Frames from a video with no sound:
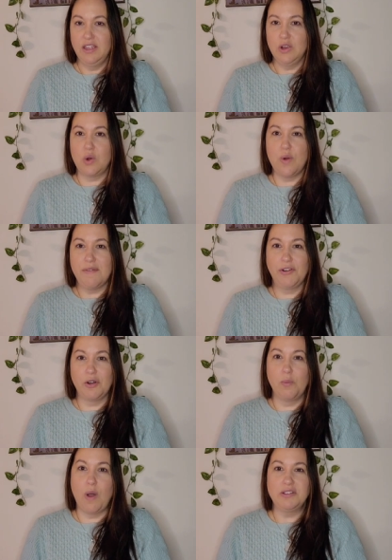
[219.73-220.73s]

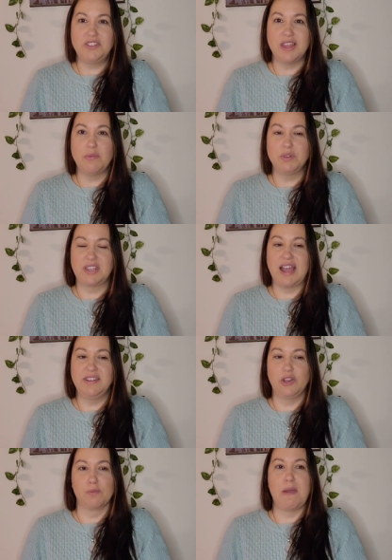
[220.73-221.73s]
whoever it was that was
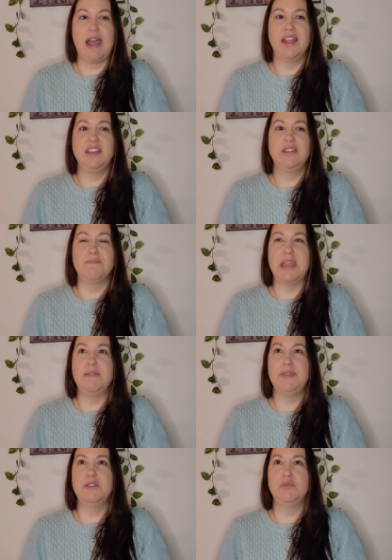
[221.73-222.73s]
on your mind,
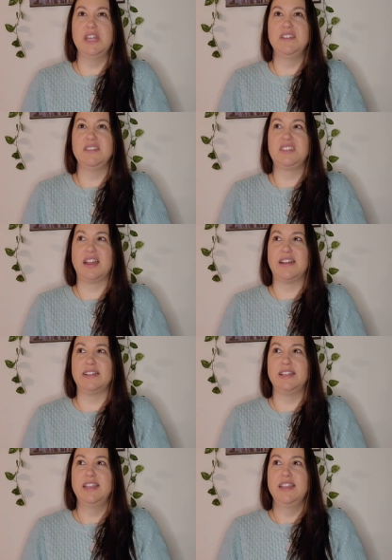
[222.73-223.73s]
maybe you didn't
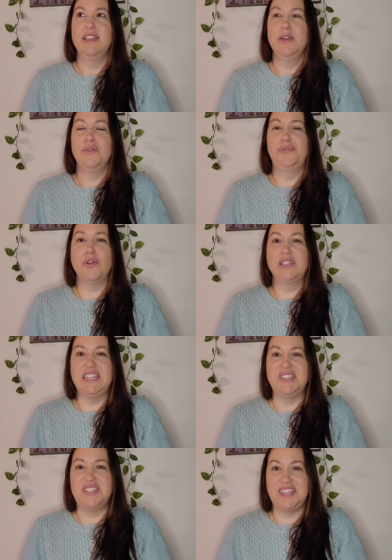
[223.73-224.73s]
uh,
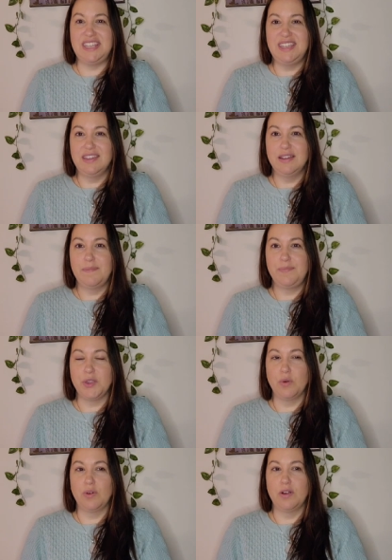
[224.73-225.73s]
fully see
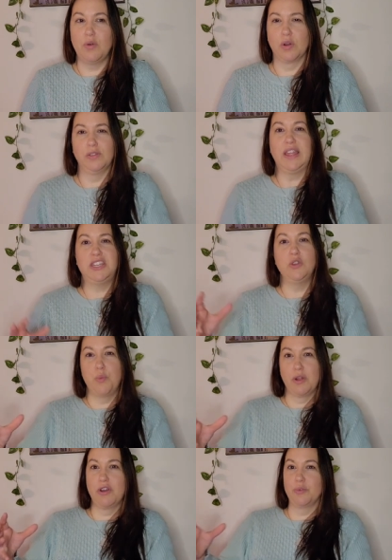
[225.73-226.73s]
or like you
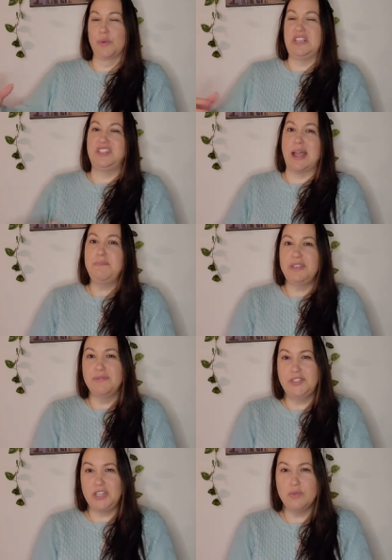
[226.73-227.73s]
weren't
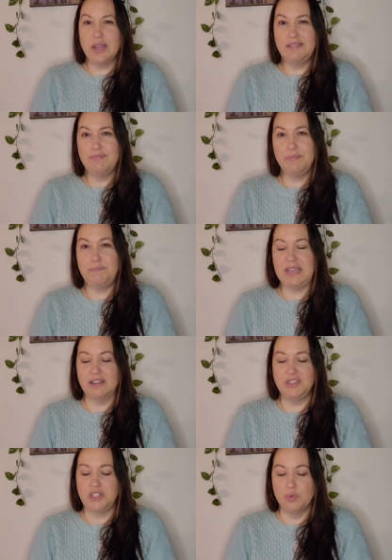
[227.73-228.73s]
receptive to it
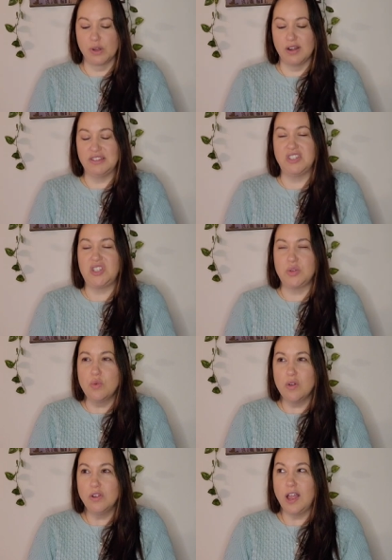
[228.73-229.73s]
because you were in
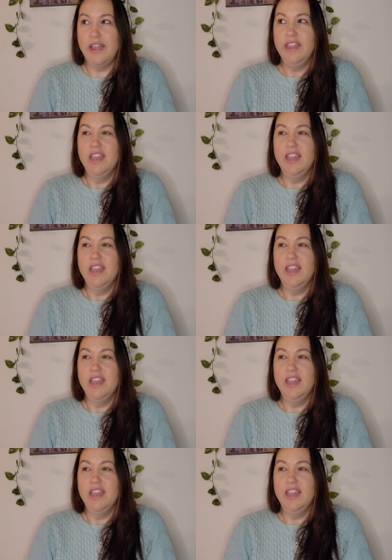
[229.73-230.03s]
school,